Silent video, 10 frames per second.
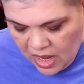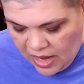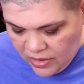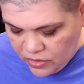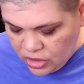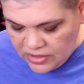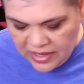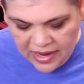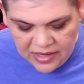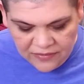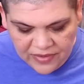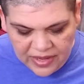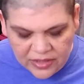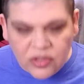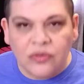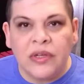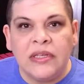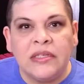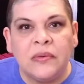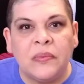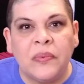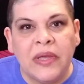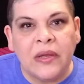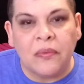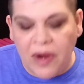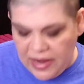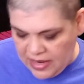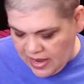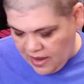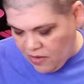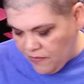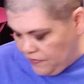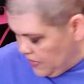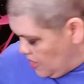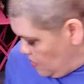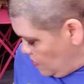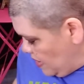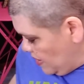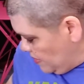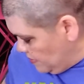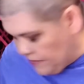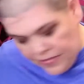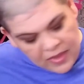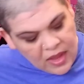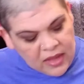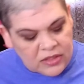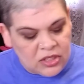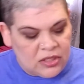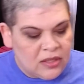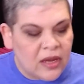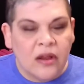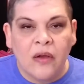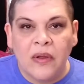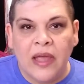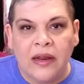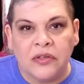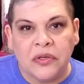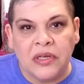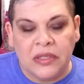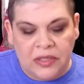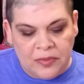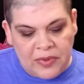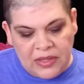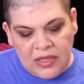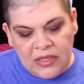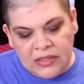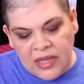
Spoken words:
I know she's kind of a trendy wig right now. Well, they're going out of trend a little bit. These